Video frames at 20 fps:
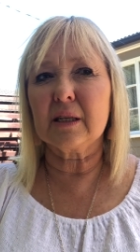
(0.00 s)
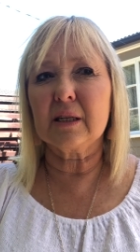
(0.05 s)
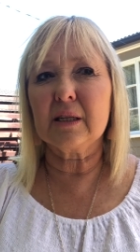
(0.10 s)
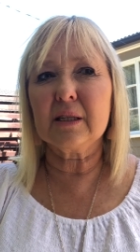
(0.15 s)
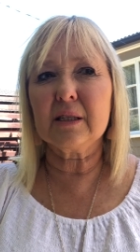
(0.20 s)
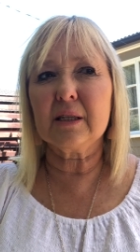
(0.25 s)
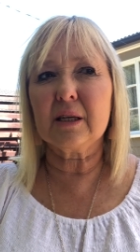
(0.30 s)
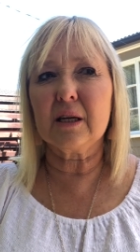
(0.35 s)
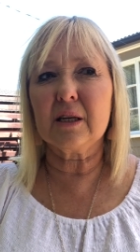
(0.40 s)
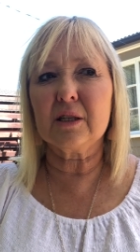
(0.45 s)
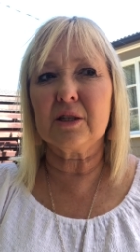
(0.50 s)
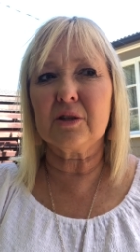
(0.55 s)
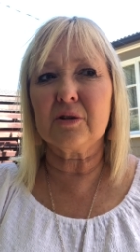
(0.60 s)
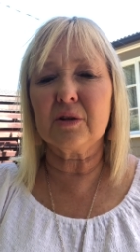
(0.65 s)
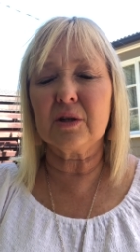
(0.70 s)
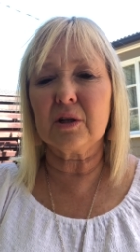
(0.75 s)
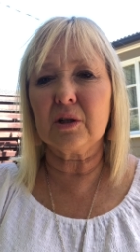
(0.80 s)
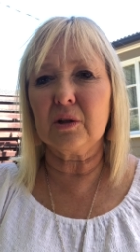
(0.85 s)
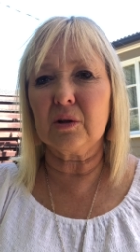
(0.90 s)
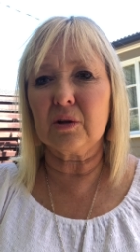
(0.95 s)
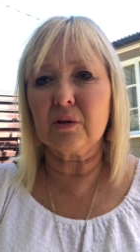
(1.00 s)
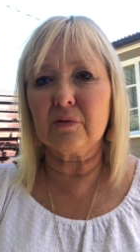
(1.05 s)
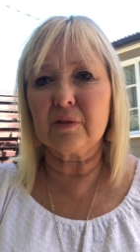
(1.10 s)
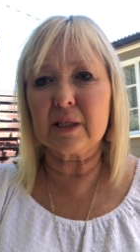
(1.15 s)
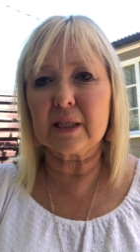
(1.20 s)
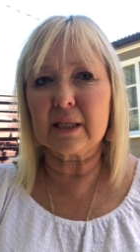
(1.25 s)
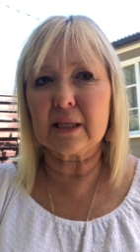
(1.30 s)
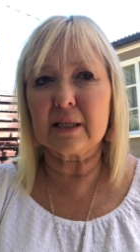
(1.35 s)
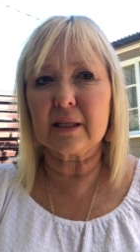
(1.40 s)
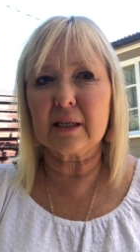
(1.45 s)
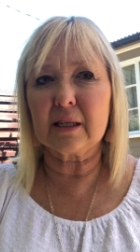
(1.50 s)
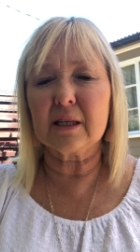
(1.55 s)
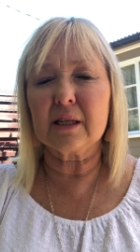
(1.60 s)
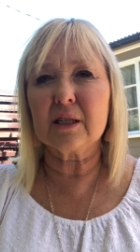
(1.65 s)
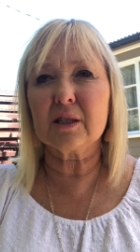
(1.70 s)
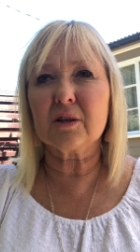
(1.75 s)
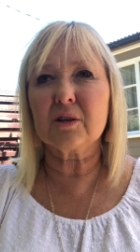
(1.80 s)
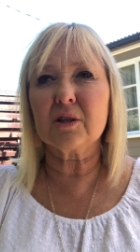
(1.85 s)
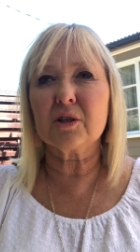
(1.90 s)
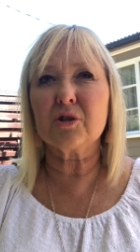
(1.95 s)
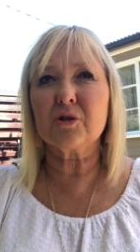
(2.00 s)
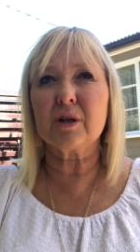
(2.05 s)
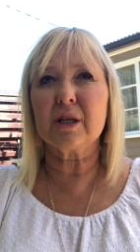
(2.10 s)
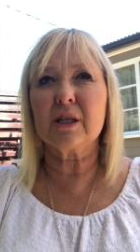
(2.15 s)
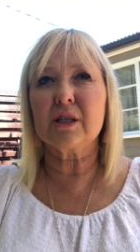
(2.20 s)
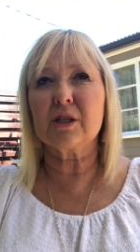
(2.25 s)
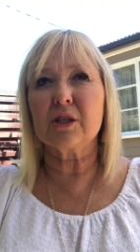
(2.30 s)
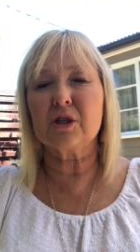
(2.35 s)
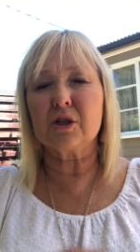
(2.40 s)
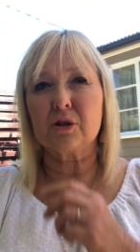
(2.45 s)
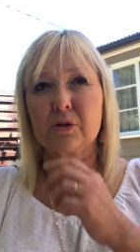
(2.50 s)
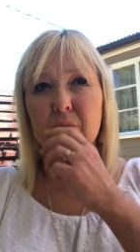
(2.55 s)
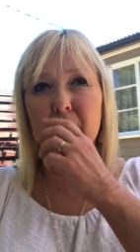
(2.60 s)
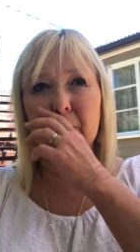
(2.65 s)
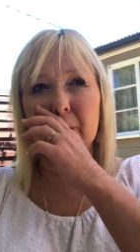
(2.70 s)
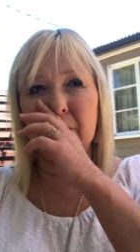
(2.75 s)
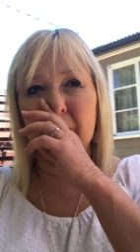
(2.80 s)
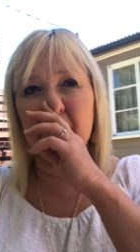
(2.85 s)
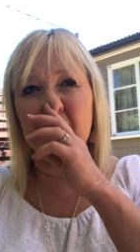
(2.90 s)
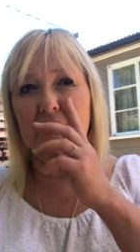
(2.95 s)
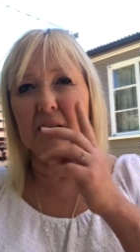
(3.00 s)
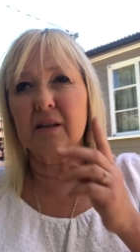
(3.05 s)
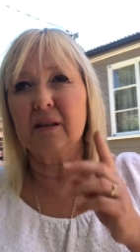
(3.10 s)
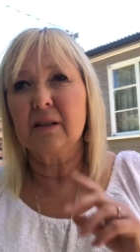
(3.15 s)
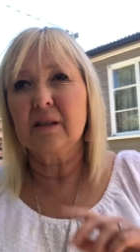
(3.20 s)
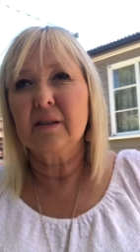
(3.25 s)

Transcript: He's, he's doing a lot of assessing. He's got a transitional period.